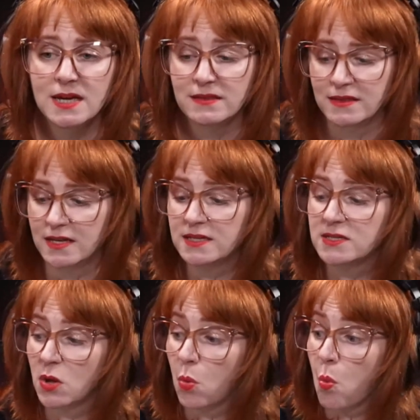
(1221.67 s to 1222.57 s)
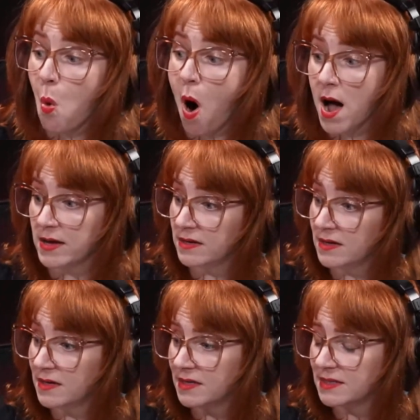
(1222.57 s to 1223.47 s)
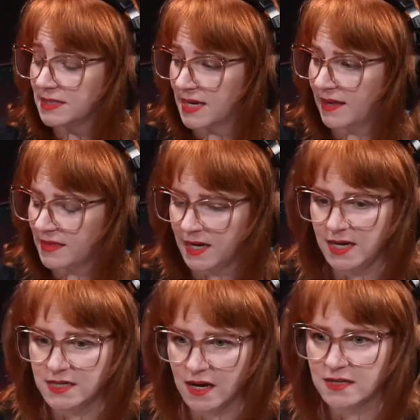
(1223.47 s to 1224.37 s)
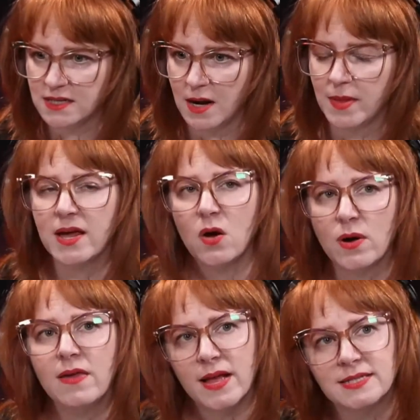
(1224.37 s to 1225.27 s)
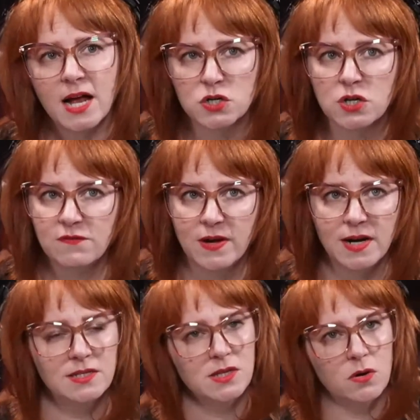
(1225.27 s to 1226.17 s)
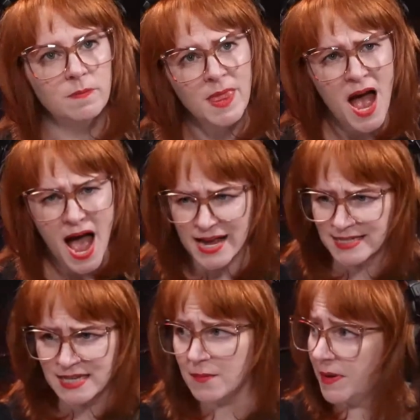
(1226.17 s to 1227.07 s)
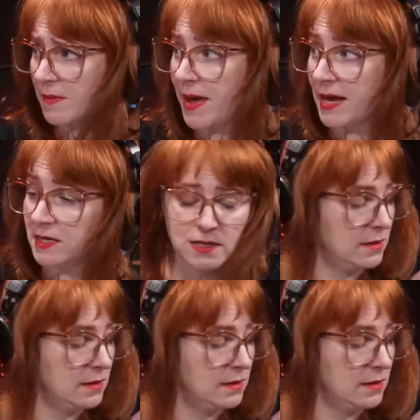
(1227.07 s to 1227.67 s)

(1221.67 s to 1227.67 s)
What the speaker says: This is the one skit that he does that I'm like, okay, that's actually funny. So I can see it being made in.